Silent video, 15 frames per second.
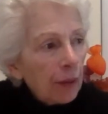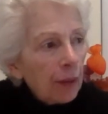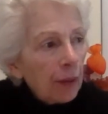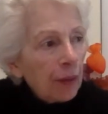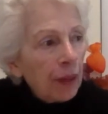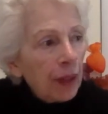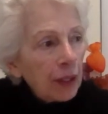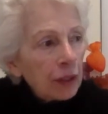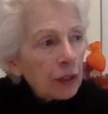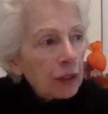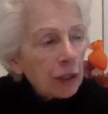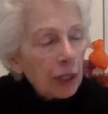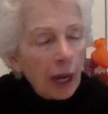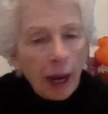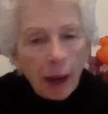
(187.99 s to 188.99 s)
this
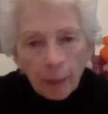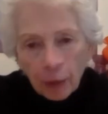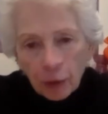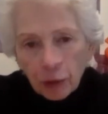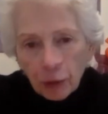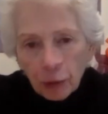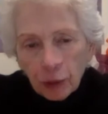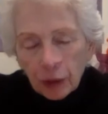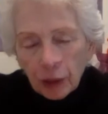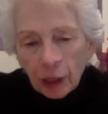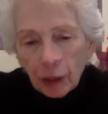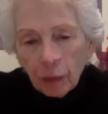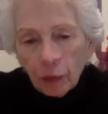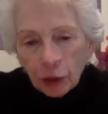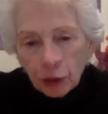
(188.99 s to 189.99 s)
opportunity,
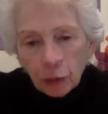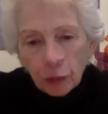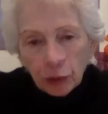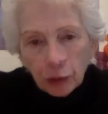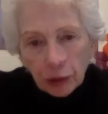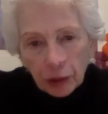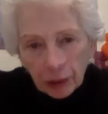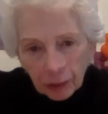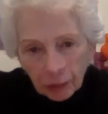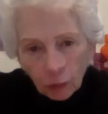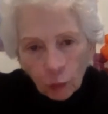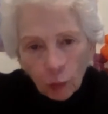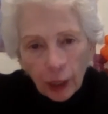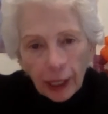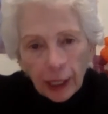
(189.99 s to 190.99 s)
which was
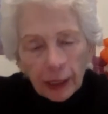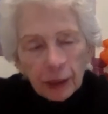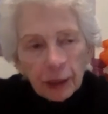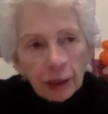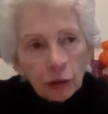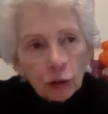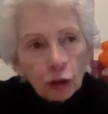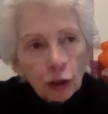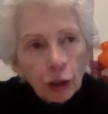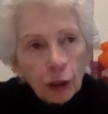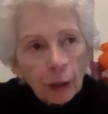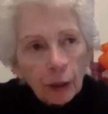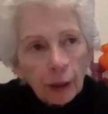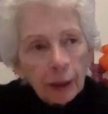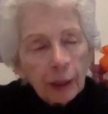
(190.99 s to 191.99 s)
Ways in
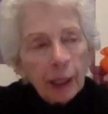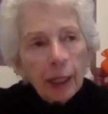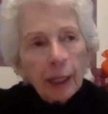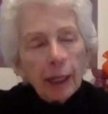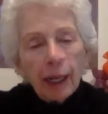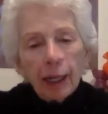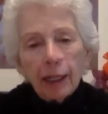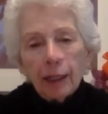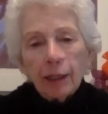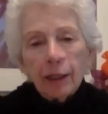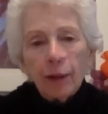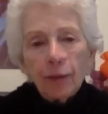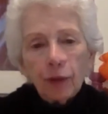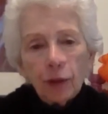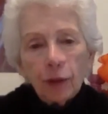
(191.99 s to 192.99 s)
Charlotte. And I had
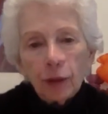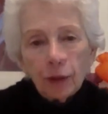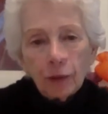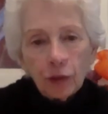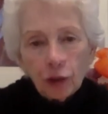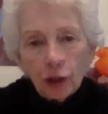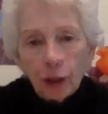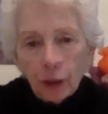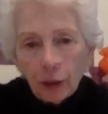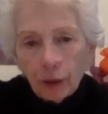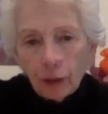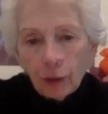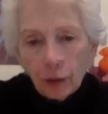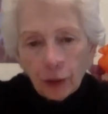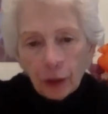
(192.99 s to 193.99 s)
never heard of Charlotte,
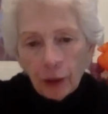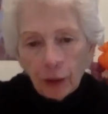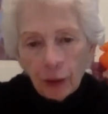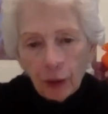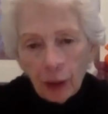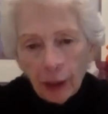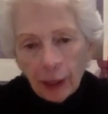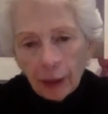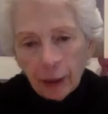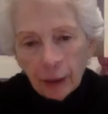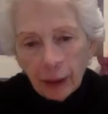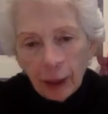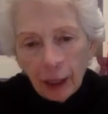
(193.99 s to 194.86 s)
North Carolina.